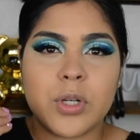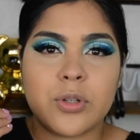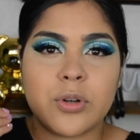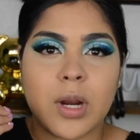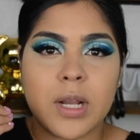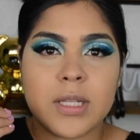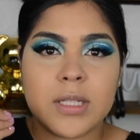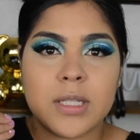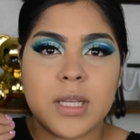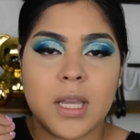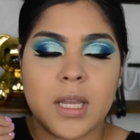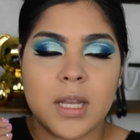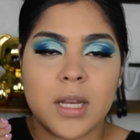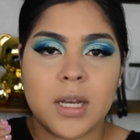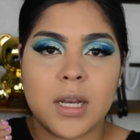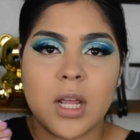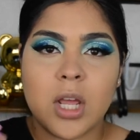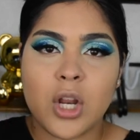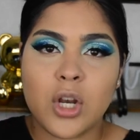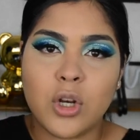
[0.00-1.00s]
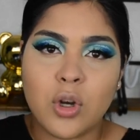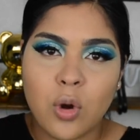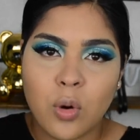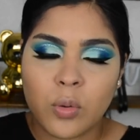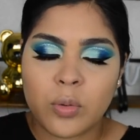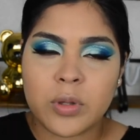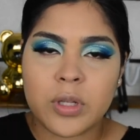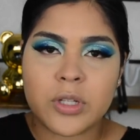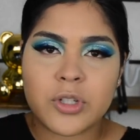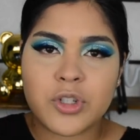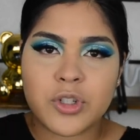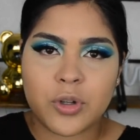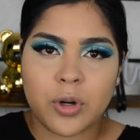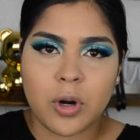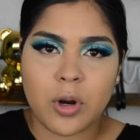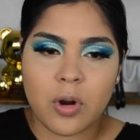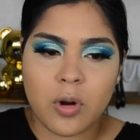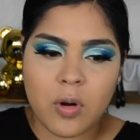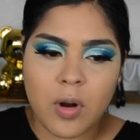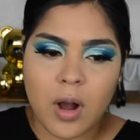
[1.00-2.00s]
dry skin know the
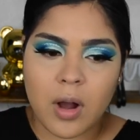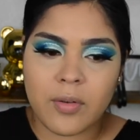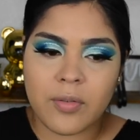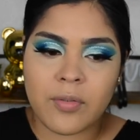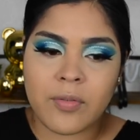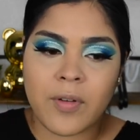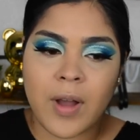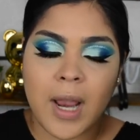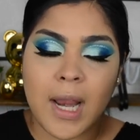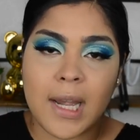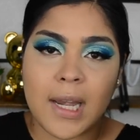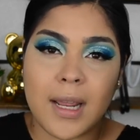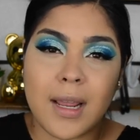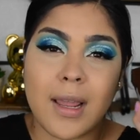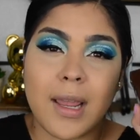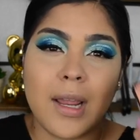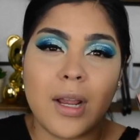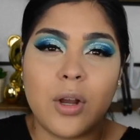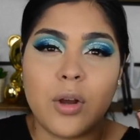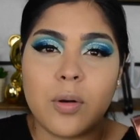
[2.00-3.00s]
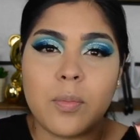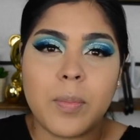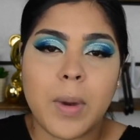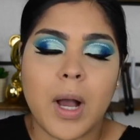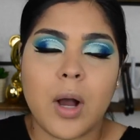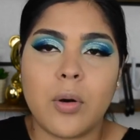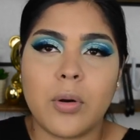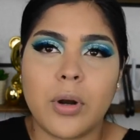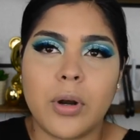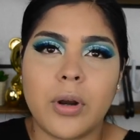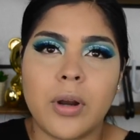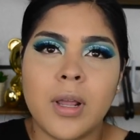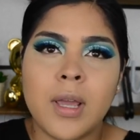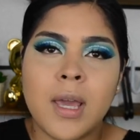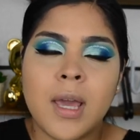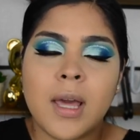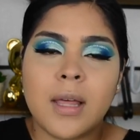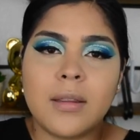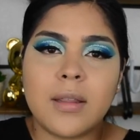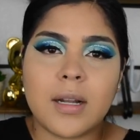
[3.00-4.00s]
struggle of finding a good powder
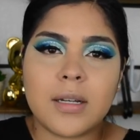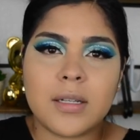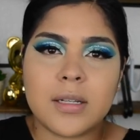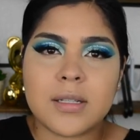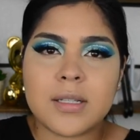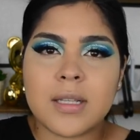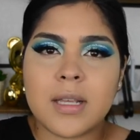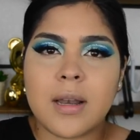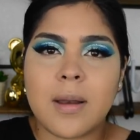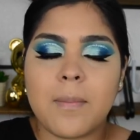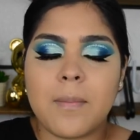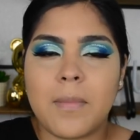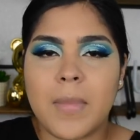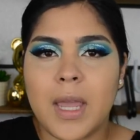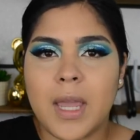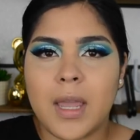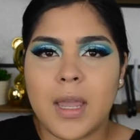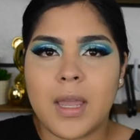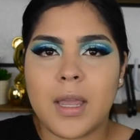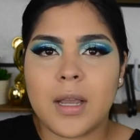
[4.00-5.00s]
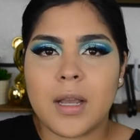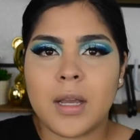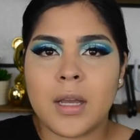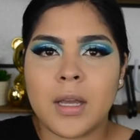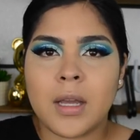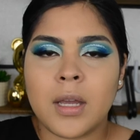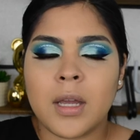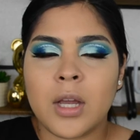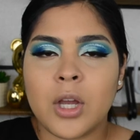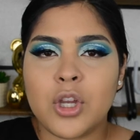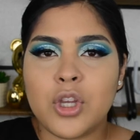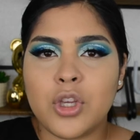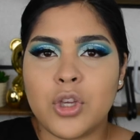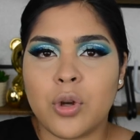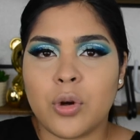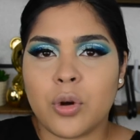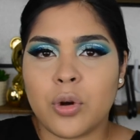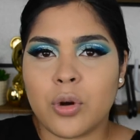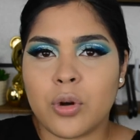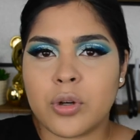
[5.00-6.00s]
that doesn't make
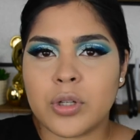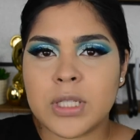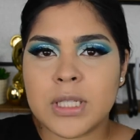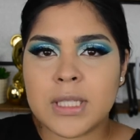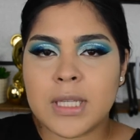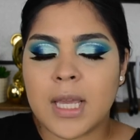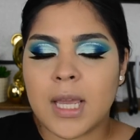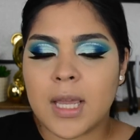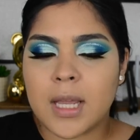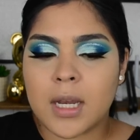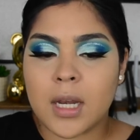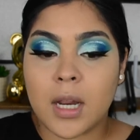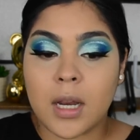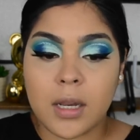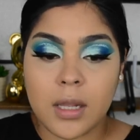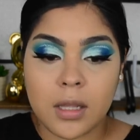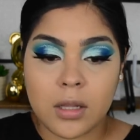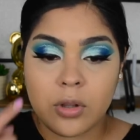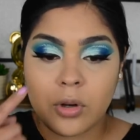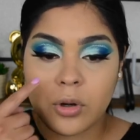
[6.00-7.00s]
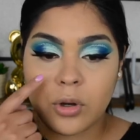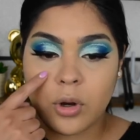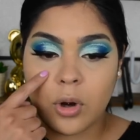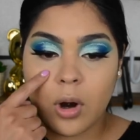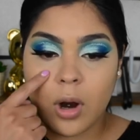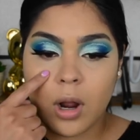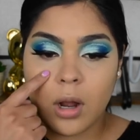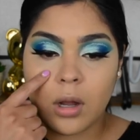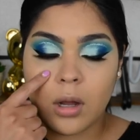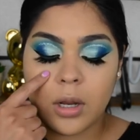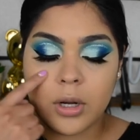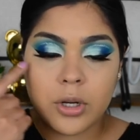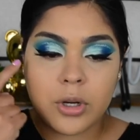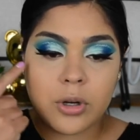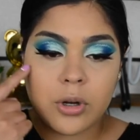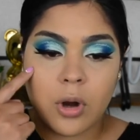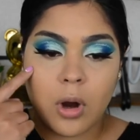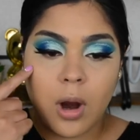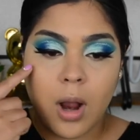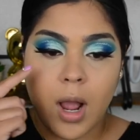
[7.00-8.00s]
your skin, either your under
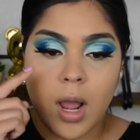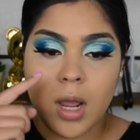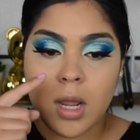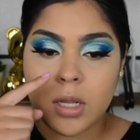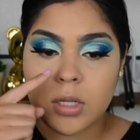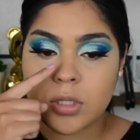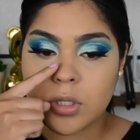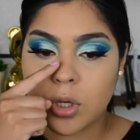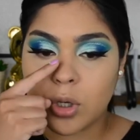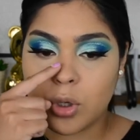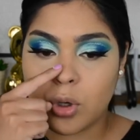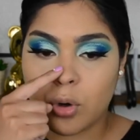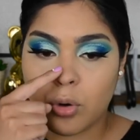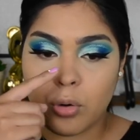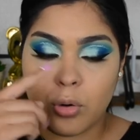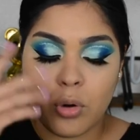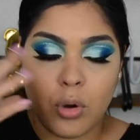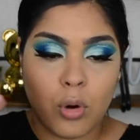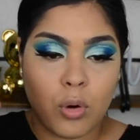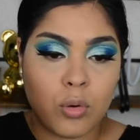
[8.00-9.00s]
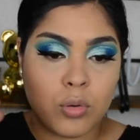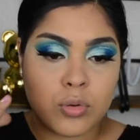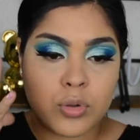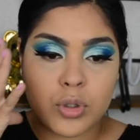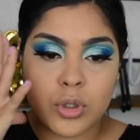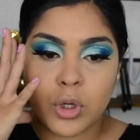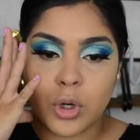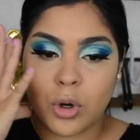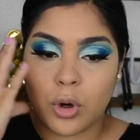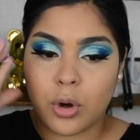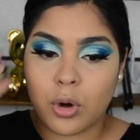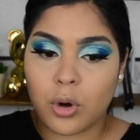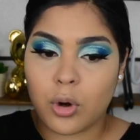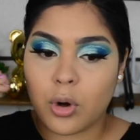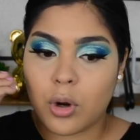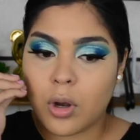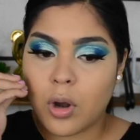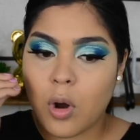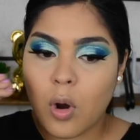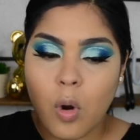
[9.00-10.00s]
your eyes, your nose, your
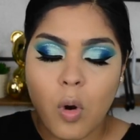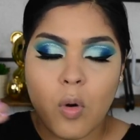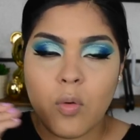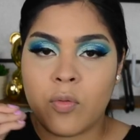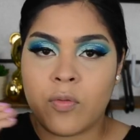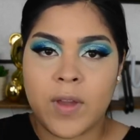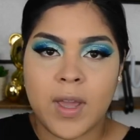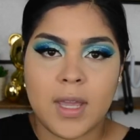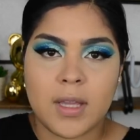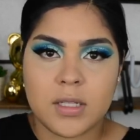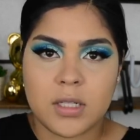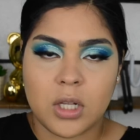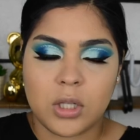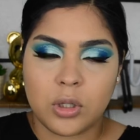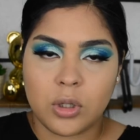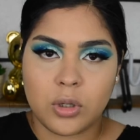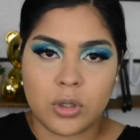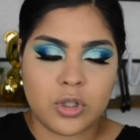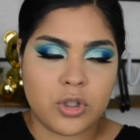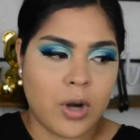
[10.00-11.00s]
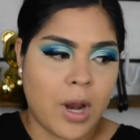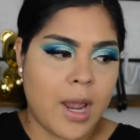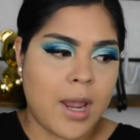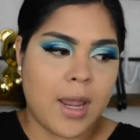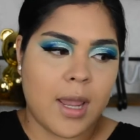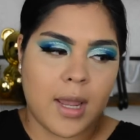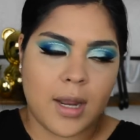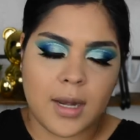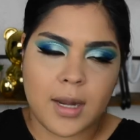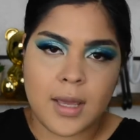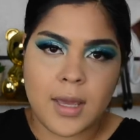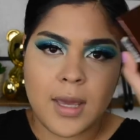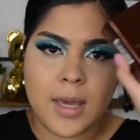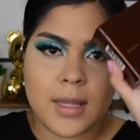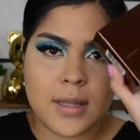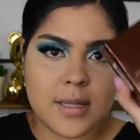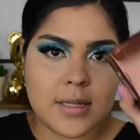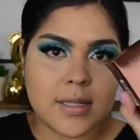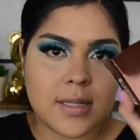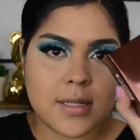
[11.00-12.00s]
whole face look dry. And
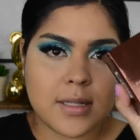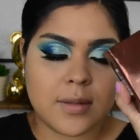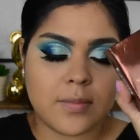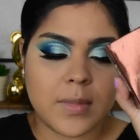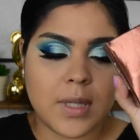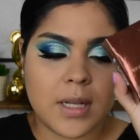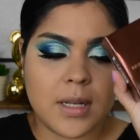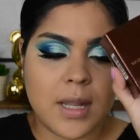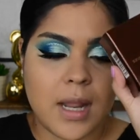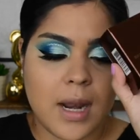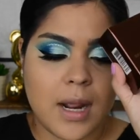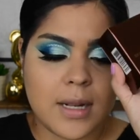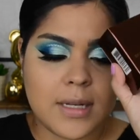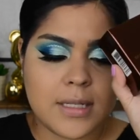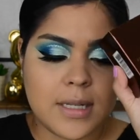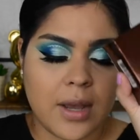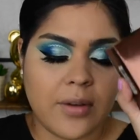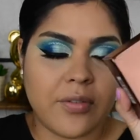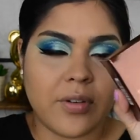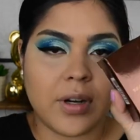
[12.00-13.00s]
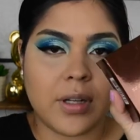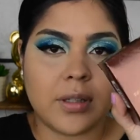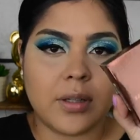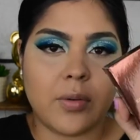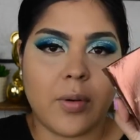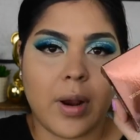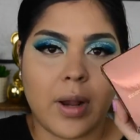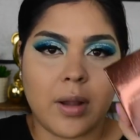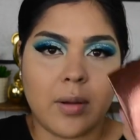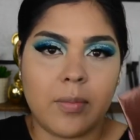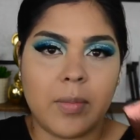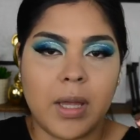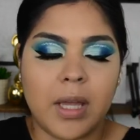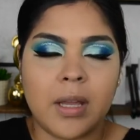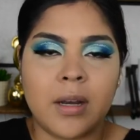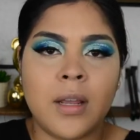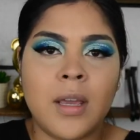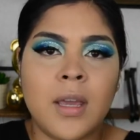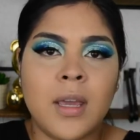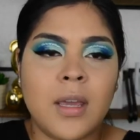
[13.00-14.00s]
this is something that I definitely
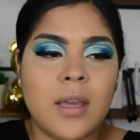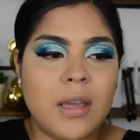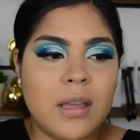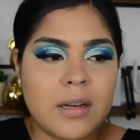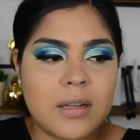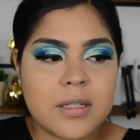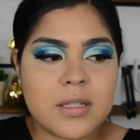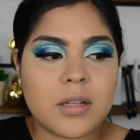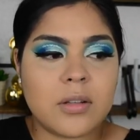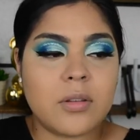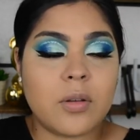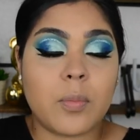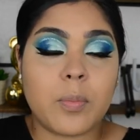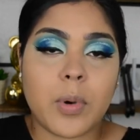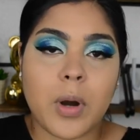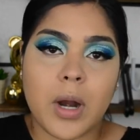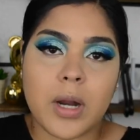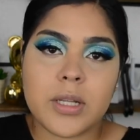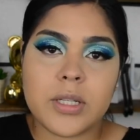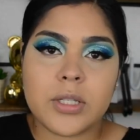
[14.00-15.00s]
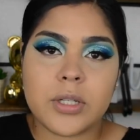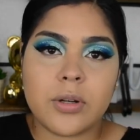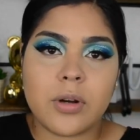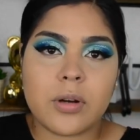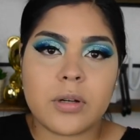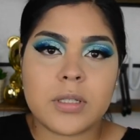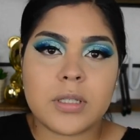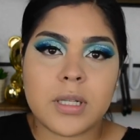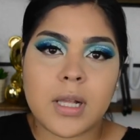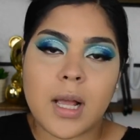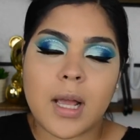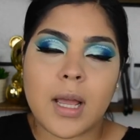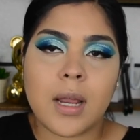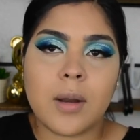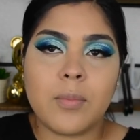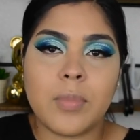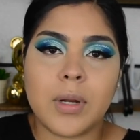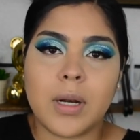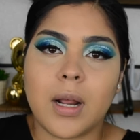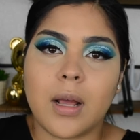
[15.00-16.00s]
recommend. It is on the pricier side,
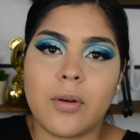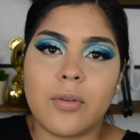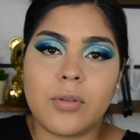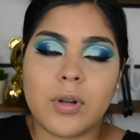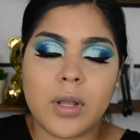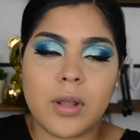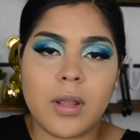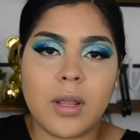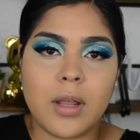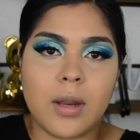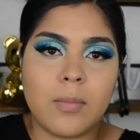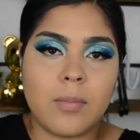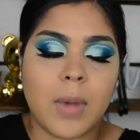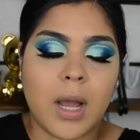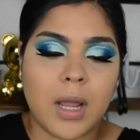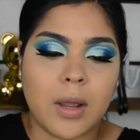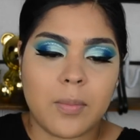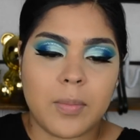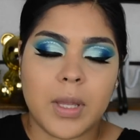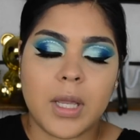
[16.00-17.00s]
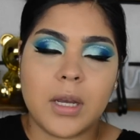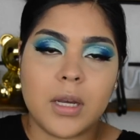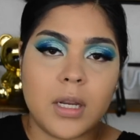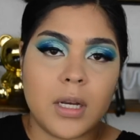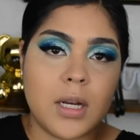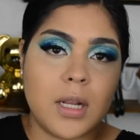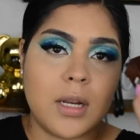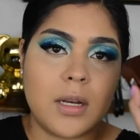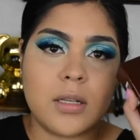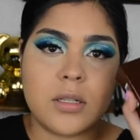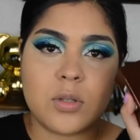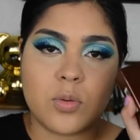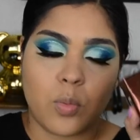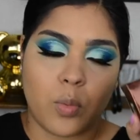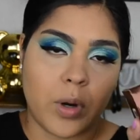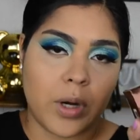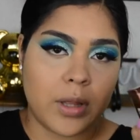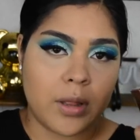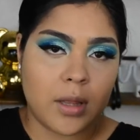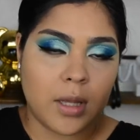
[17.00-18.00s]
but in my opinion, it is
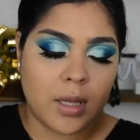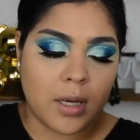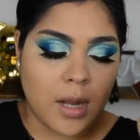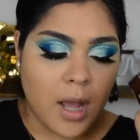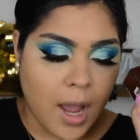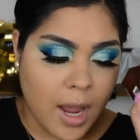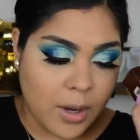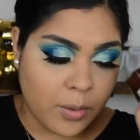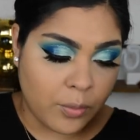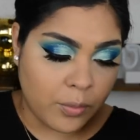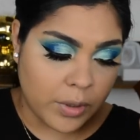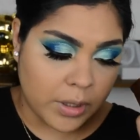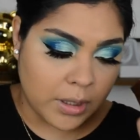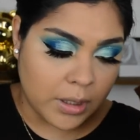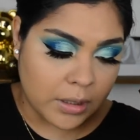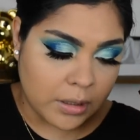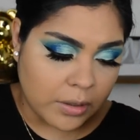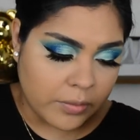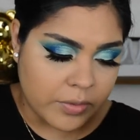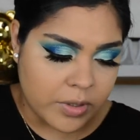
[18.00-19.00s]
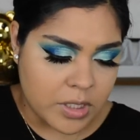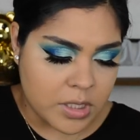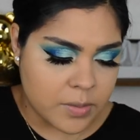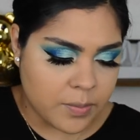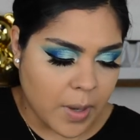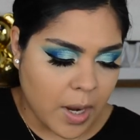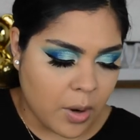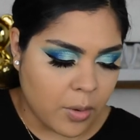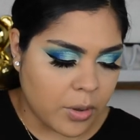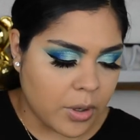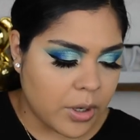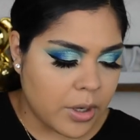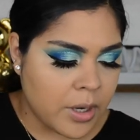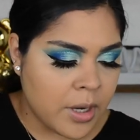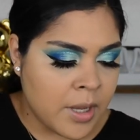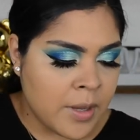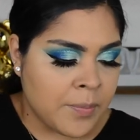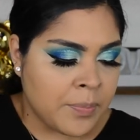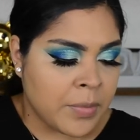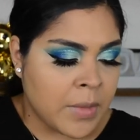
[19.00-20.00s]
worth it. I really love this powder.
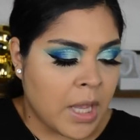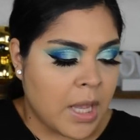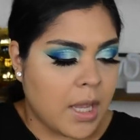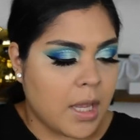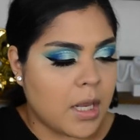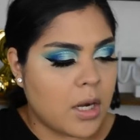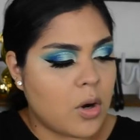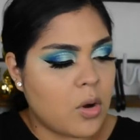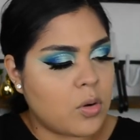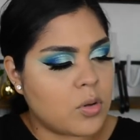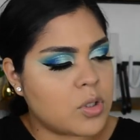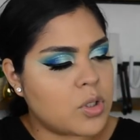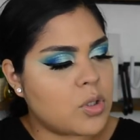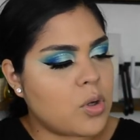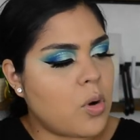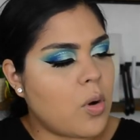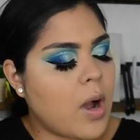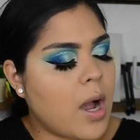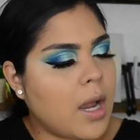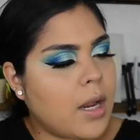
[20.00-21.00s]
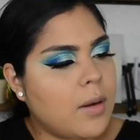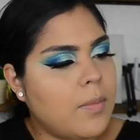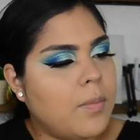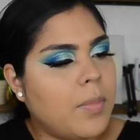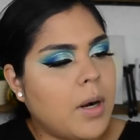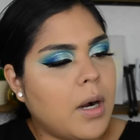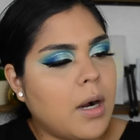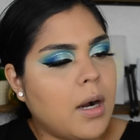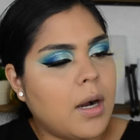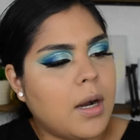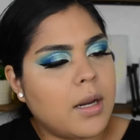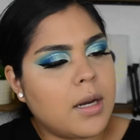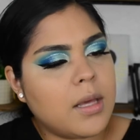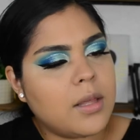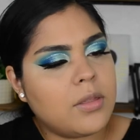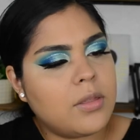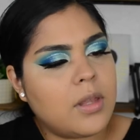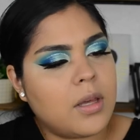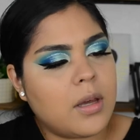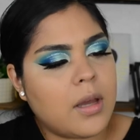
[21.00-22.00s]
And also I
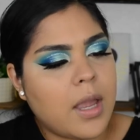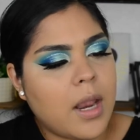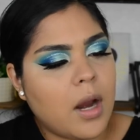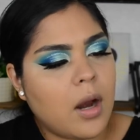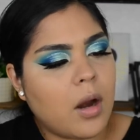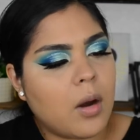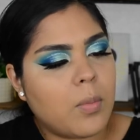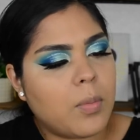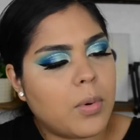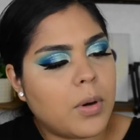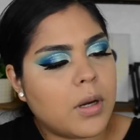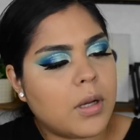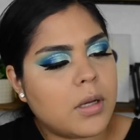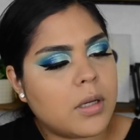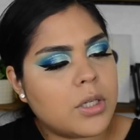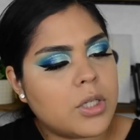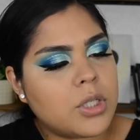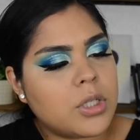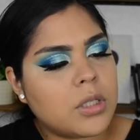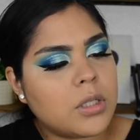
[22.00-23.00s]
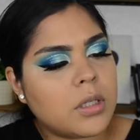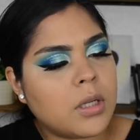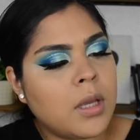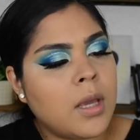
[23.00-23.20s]
bought the Airbrush